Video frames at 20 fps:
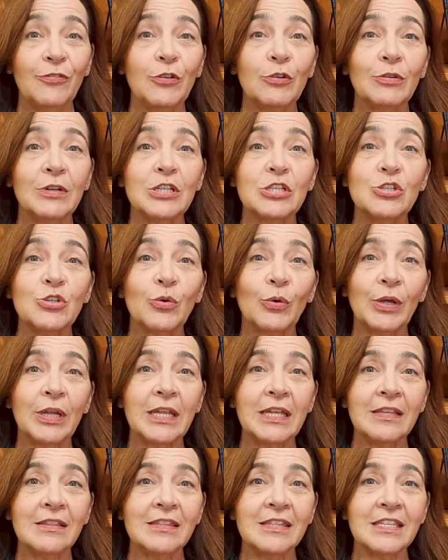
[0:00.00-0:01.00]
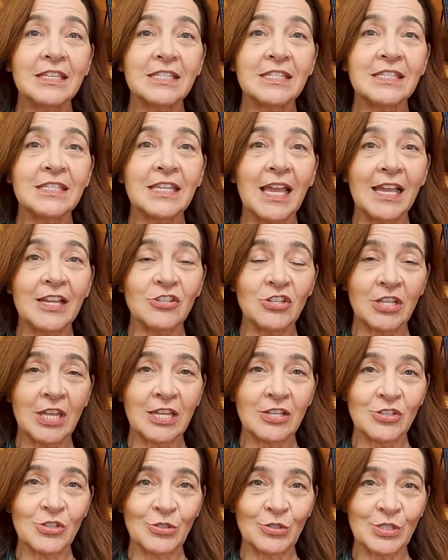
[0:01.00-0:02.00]
you're enjoying this
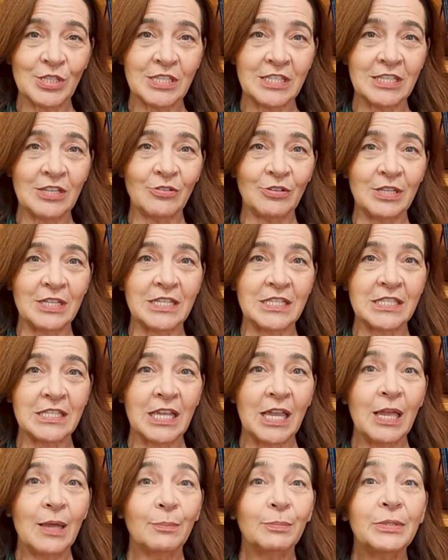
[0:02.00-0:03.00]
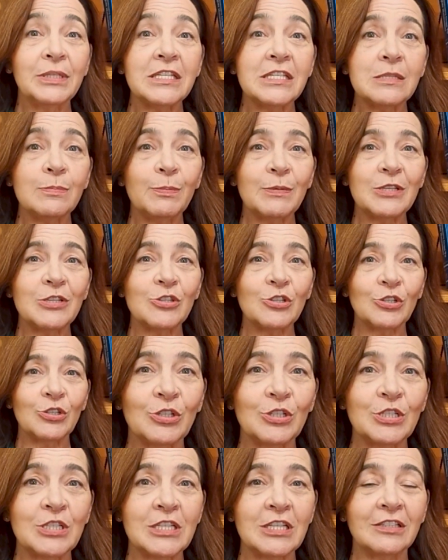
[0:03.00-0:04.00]
educational series, please be
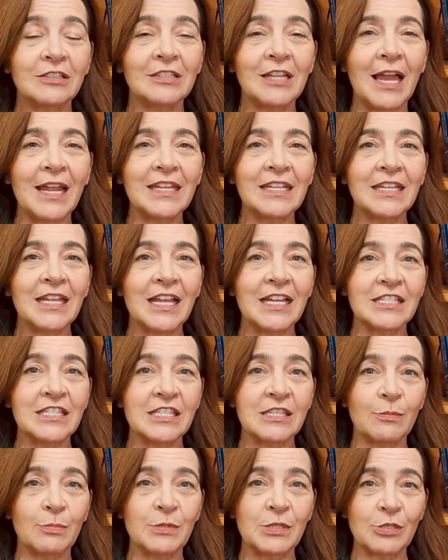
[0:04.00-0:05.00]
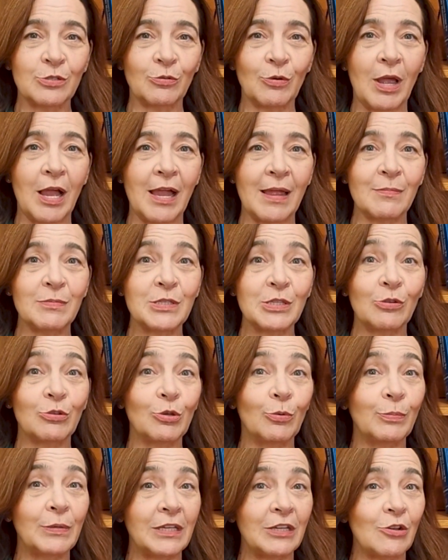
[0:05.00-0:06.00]
sure to like and subscribe so
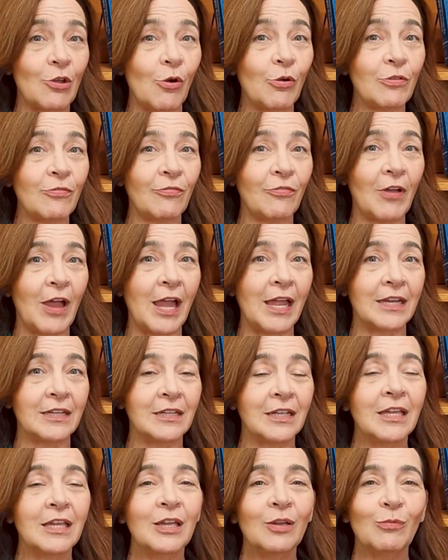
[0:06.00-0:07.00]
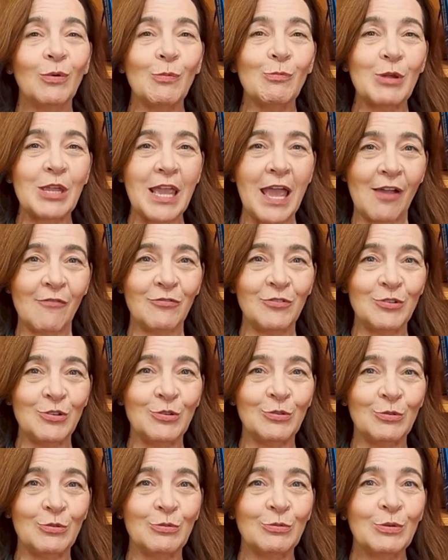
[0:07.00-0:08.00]
you'll be notified when we have
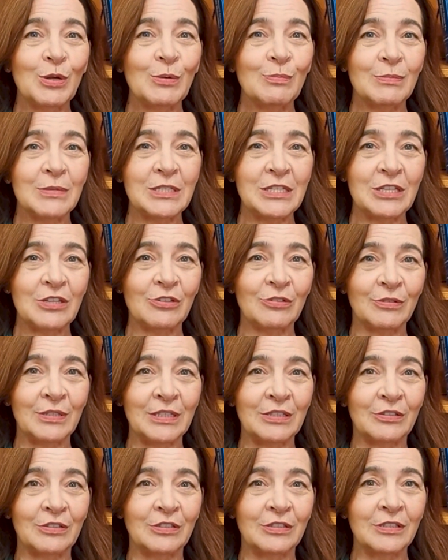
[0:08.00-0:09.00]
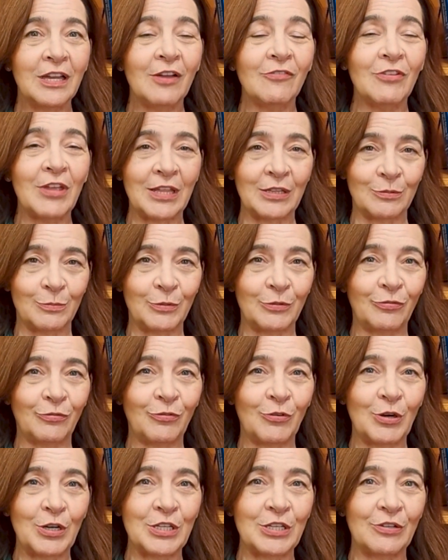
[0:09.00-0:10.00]
new material available
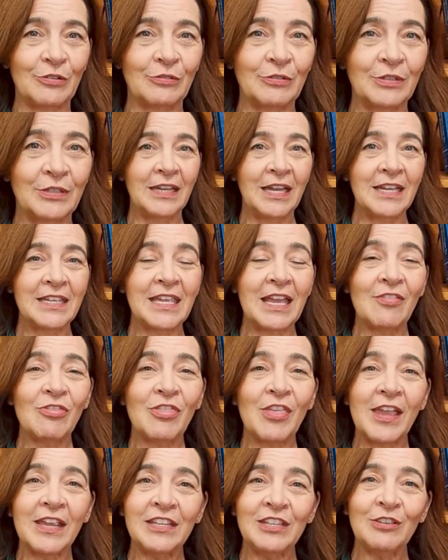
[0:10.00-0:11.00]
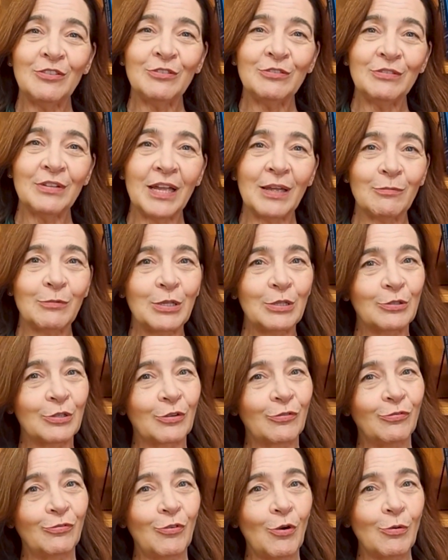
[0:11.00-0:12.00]
for you. Again, thank you, and we look
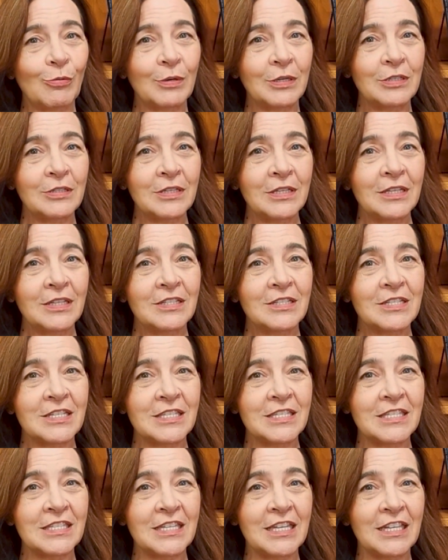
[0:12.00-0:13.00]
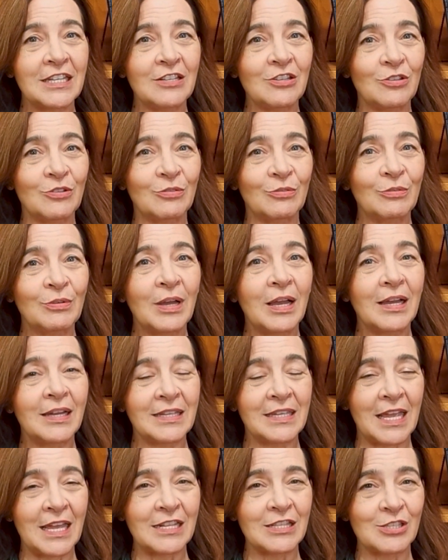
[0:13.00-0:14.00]
forward to seeing you
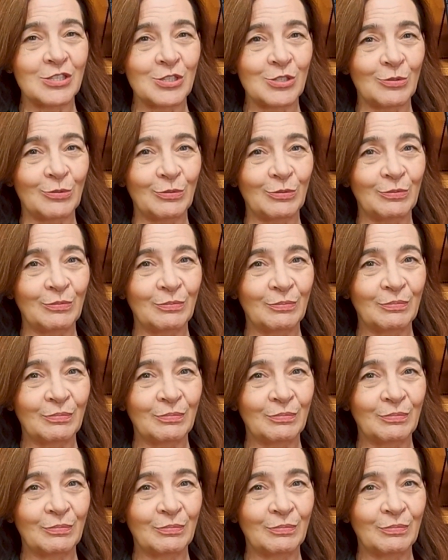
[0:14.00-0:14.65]
again soon.